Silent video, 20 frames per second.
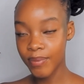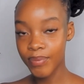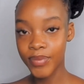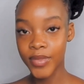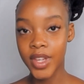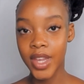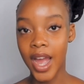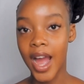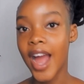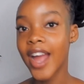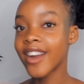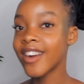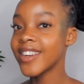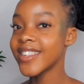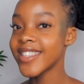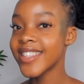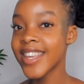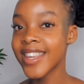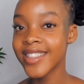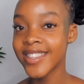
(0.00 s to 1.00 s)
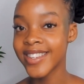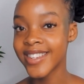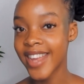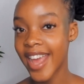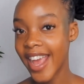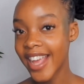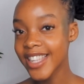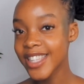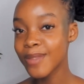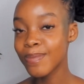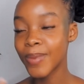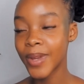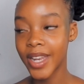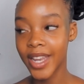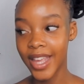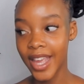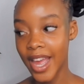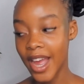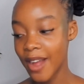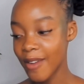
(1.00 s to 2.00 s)
Yeah, I can't say the dates, but
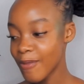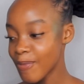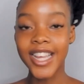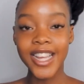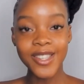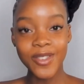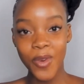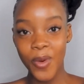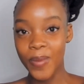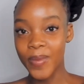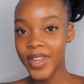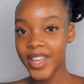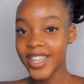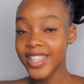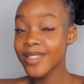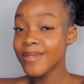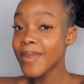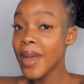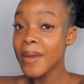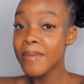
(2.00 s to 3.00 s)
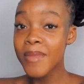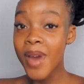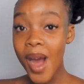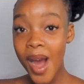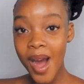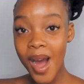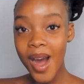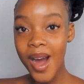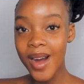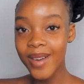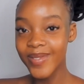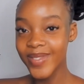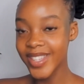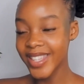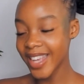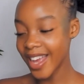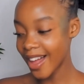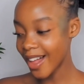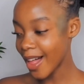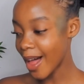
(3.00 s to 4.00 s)
yeah, that's all because of my mom's,
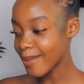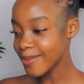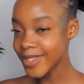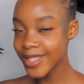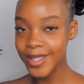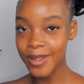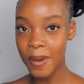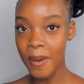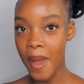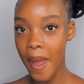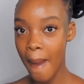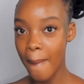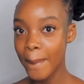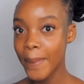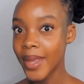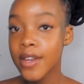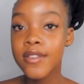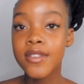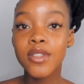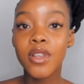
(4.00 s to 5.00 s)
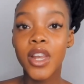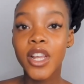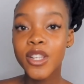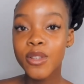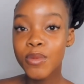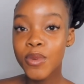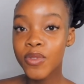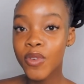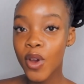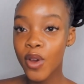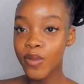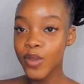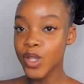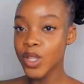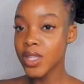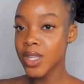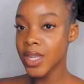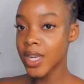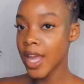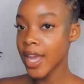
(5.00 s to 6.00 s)
yeah. I'm so happy. So let's move over to the
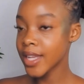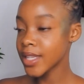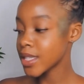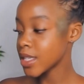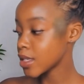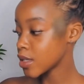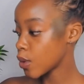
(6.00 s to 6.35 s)
next